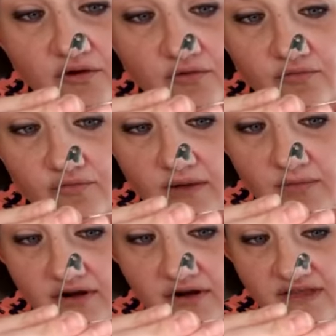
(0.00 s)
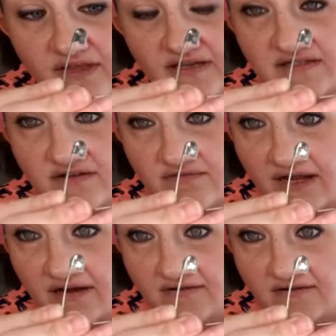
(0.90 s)
rubber that is
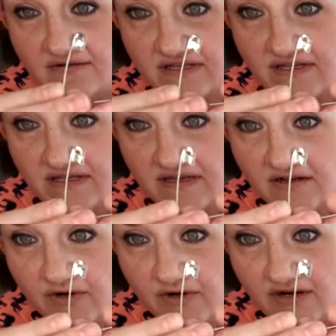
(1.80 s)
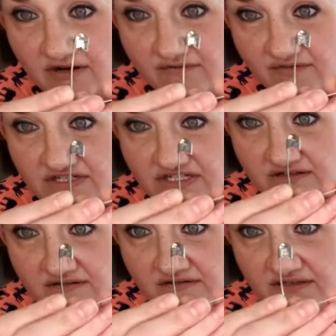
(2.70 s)
around the inner part of the
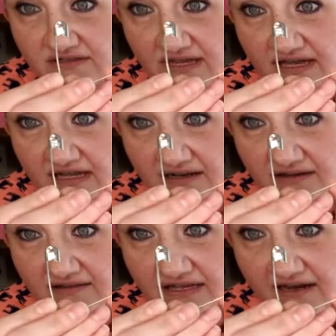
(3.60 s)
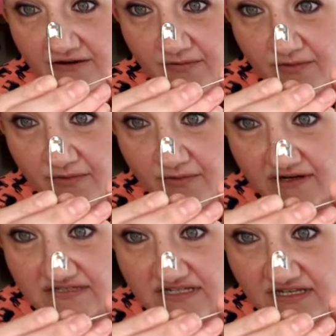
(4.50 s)
shield and on the outer part
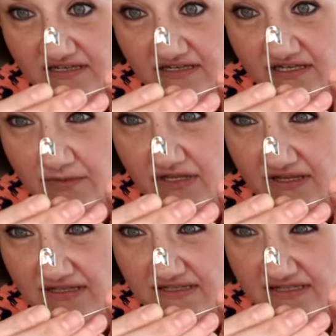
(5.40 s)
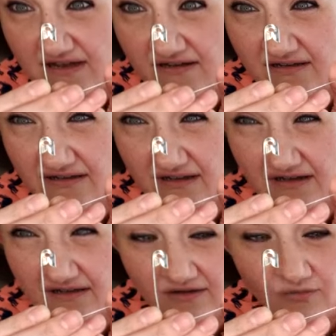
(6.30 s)
to keep it like snug and kind
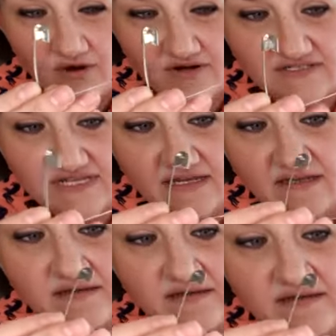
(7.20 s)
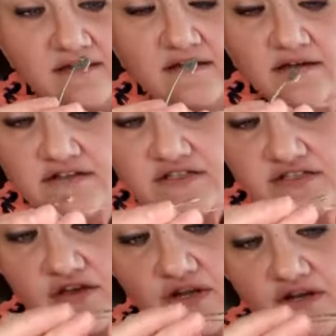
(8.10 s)
of like watertight.
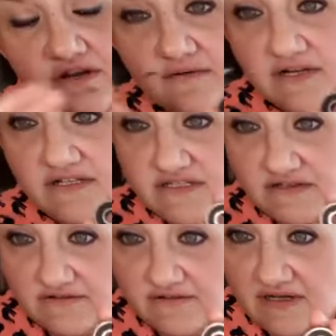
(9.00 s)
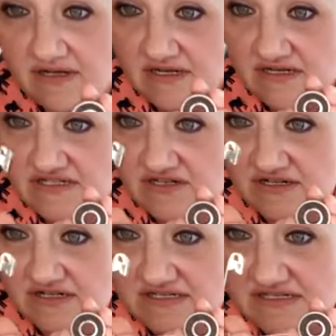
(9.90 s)
So what you're going to want to do is you're going
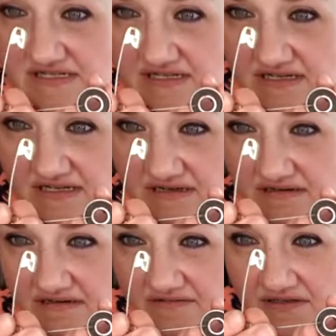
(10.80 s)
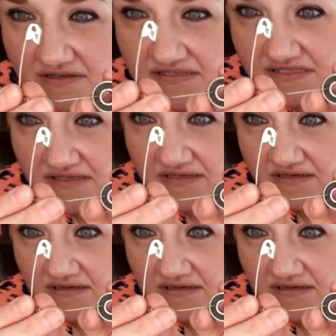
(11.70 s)
to stick it, I don't know if you can see,